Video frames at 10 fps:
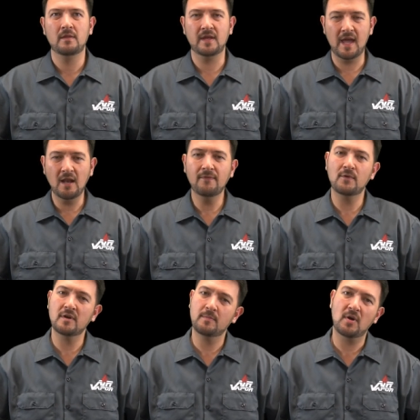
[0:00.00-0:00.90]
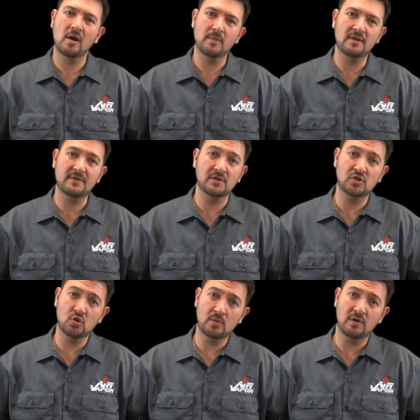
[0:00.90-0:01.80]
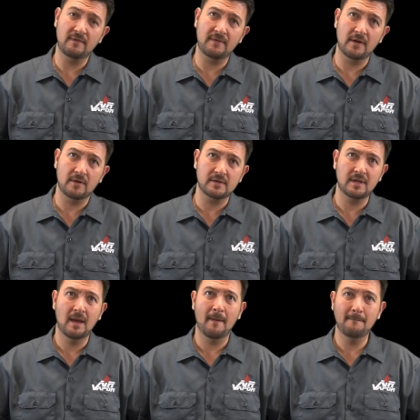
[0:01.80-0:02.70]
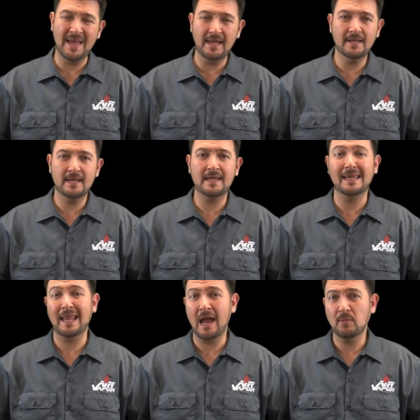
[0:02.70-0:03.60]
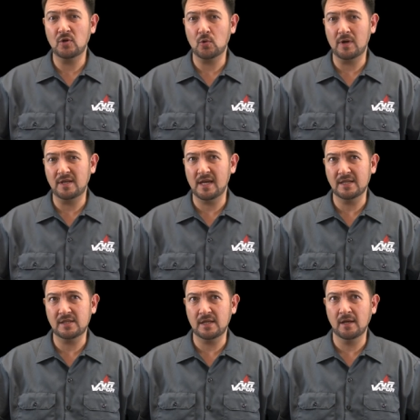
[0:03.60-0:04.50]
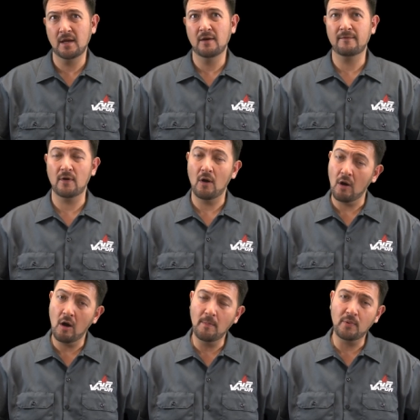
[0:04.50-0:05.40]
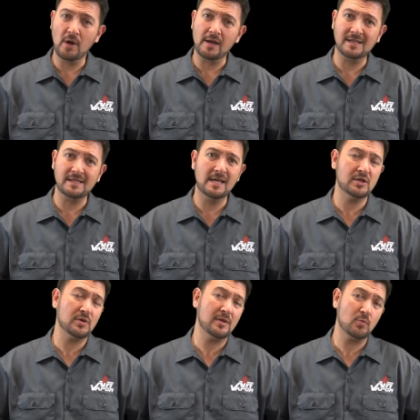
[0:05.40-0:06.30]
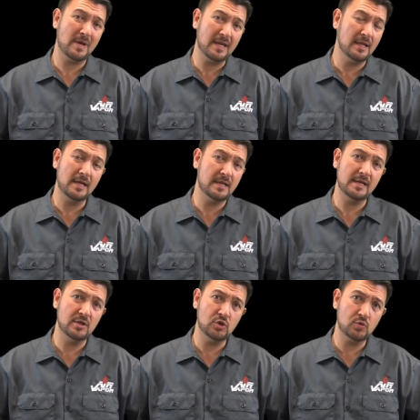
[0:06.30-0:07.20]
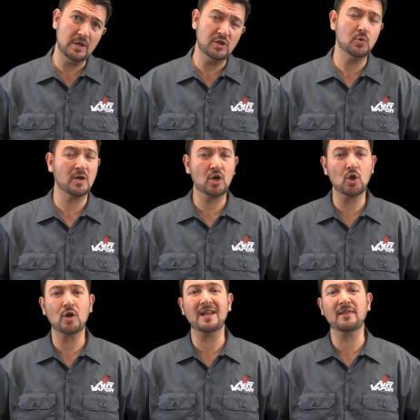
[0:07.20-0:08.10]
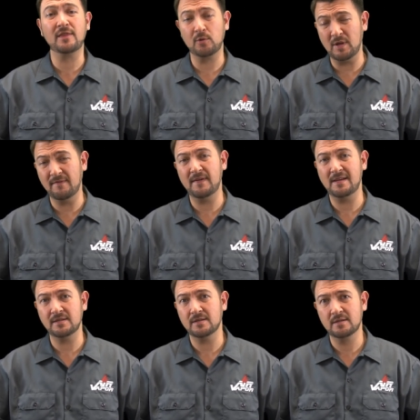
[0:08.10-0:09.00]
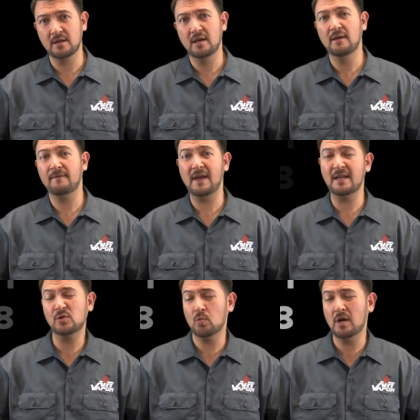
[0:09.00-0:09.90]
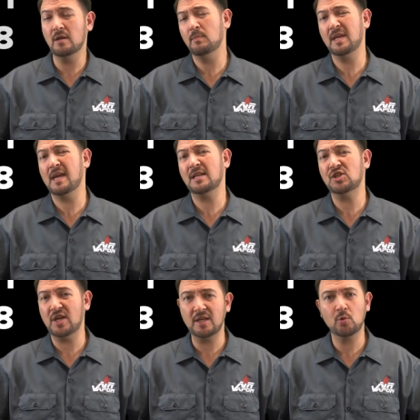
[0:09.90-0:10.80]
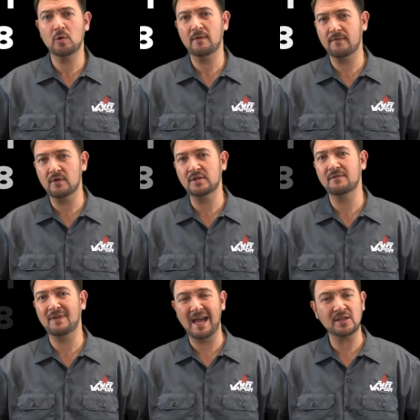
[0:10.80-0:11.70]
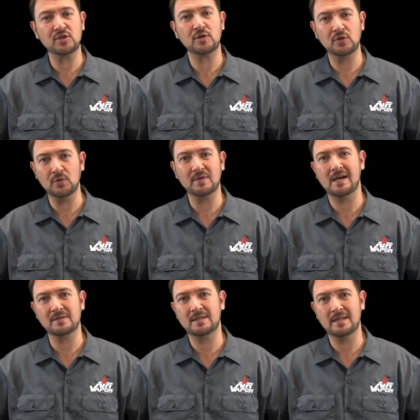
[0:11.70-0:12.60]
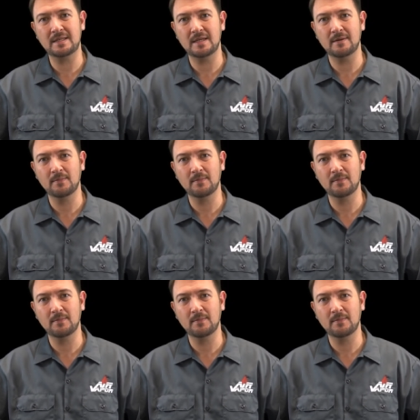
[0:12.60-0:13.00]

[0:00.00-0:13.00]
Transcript: California Department of Consumer Affairs mandated laboratory testing for all products entering the regulated industry to occur in three phases. Phase 1 began January 1st of last year, 2018.